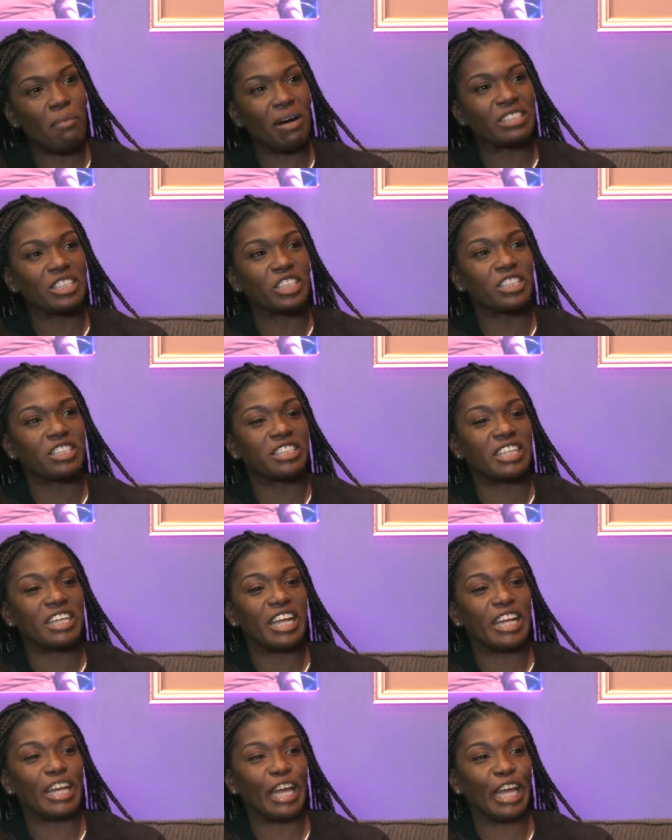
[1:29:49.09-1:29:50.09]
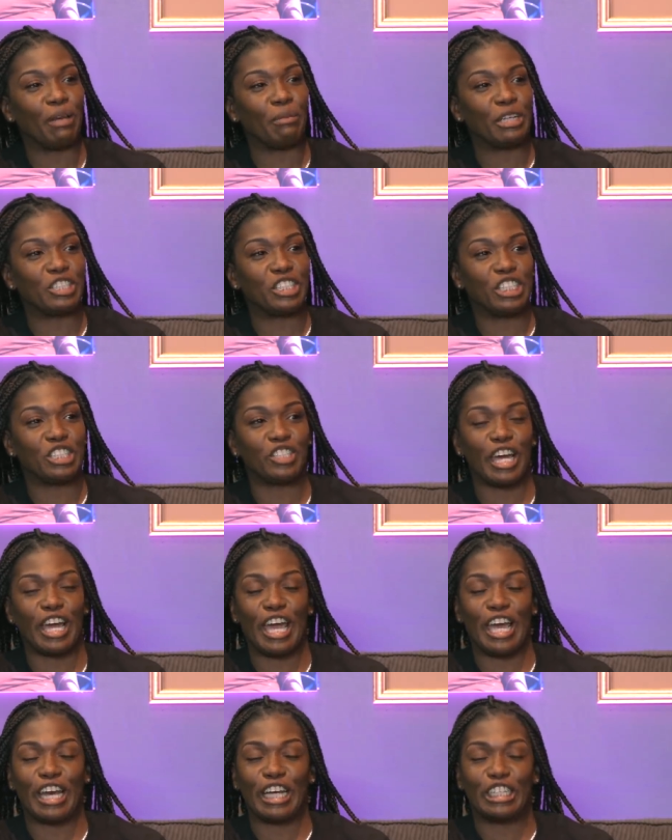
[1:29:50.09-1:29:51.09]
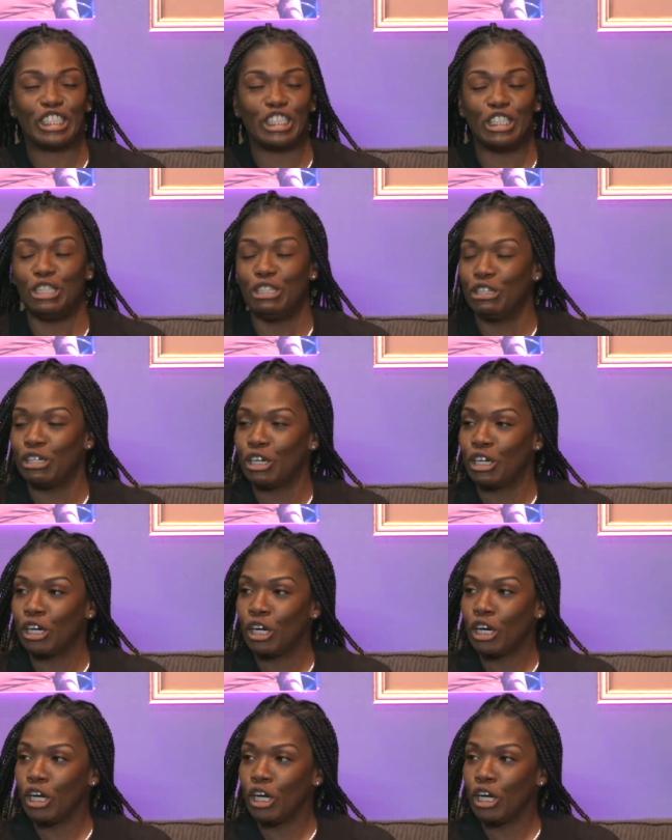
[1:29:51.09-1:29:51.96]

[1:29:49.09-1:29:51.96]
was my sister say that lame ass shit trying to act like she's cursing.